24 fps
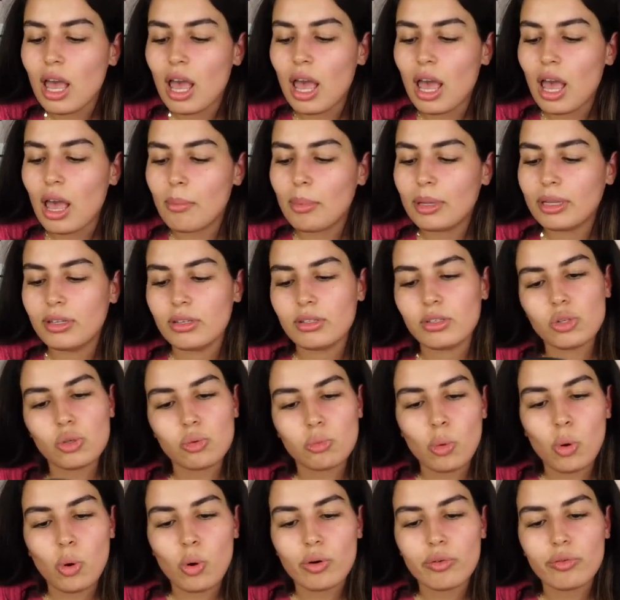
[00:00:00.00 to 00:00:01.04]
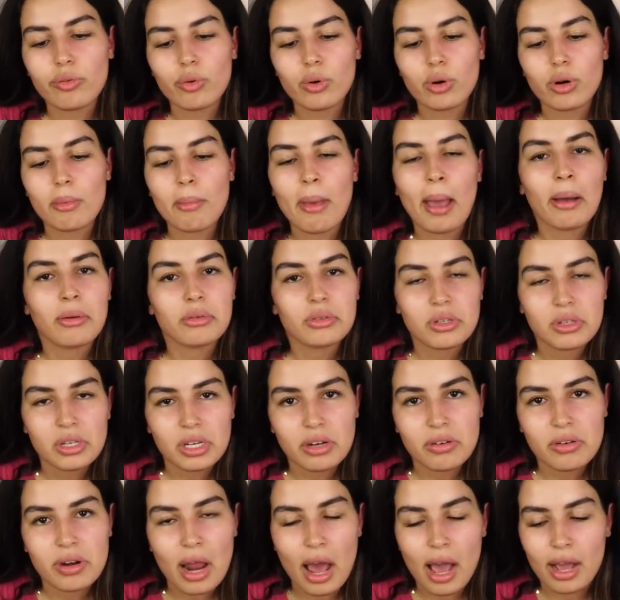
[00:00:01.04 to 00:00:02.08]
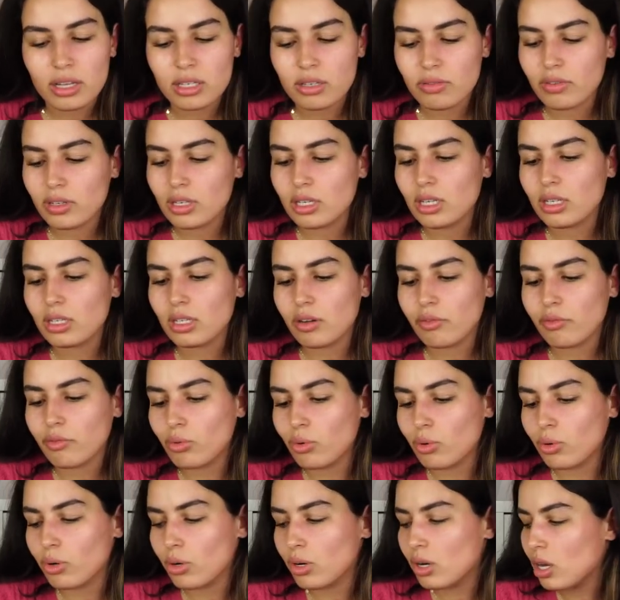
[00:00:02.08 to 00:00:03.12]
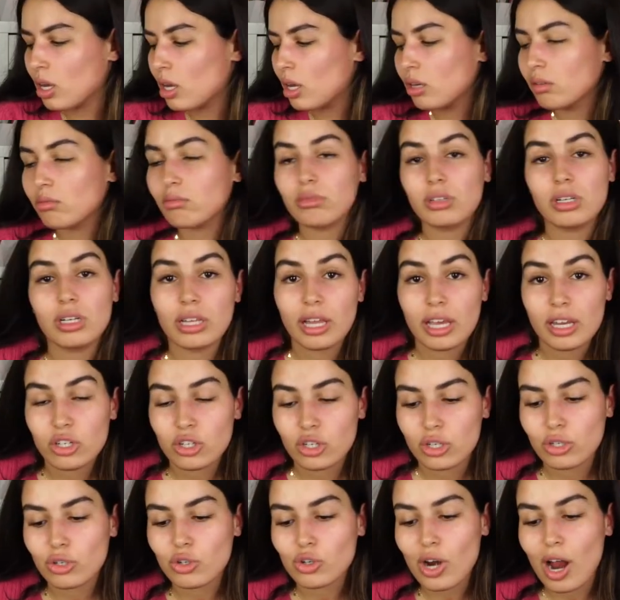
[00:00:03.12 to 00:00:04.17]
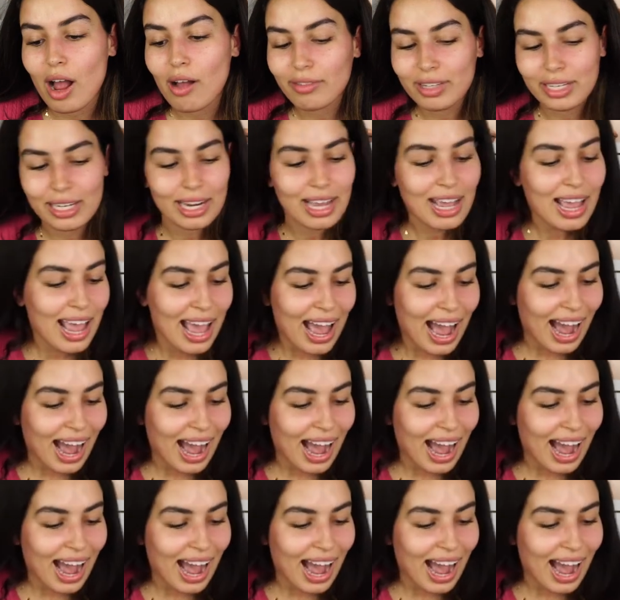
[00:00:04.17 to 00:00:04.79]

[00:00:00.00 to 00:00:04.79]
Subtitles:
but this is more for mountaineering activities and for glacier traveling.